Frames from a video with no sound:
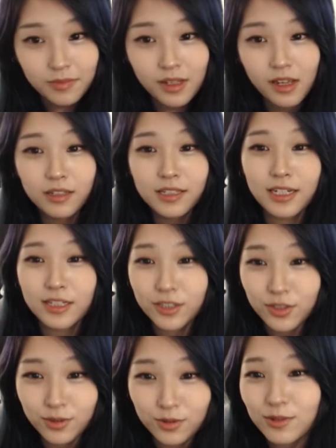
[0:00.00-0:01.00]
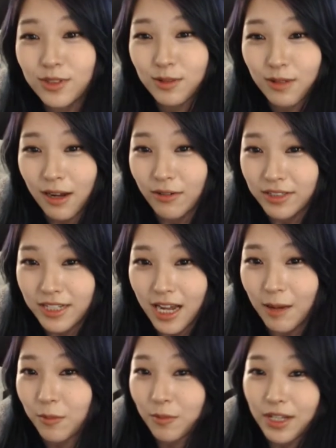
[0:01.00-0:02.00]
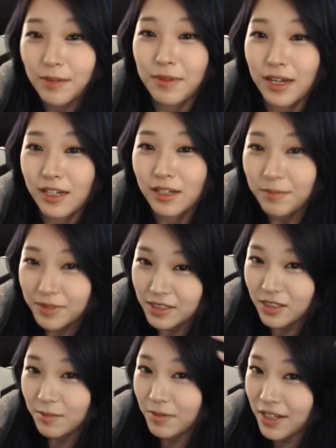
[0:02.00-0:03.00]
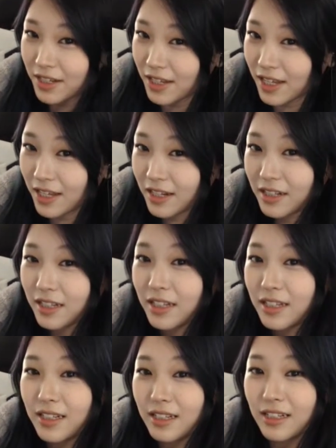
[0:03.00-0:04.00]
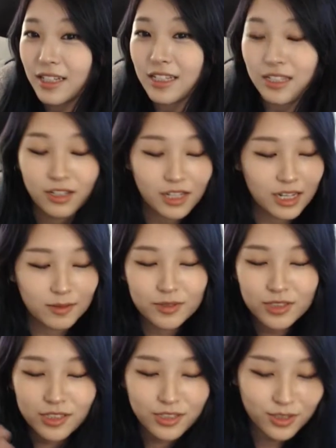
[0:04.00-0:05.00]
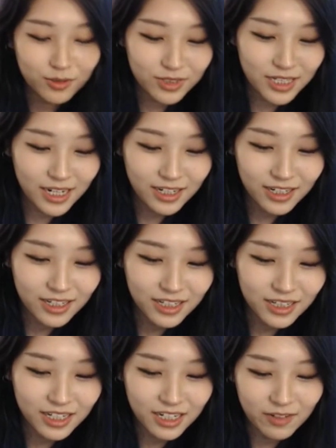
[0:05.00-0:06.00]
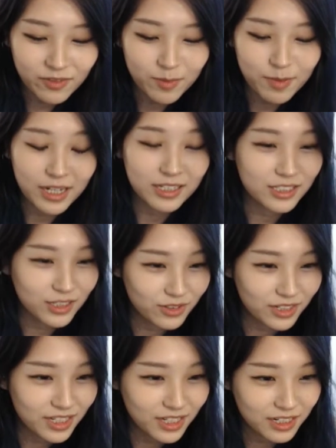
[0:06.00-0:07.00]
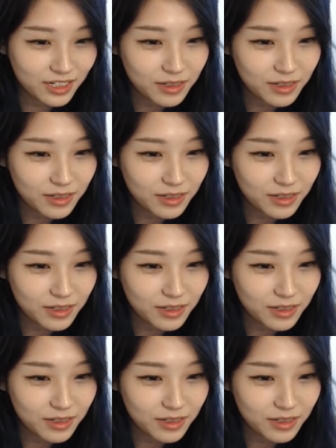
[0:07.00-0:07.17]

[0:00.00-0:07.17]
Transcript: I'll take a two-hour nap, wake back up and start playing again until I'm just too tired and then I have to pass out again.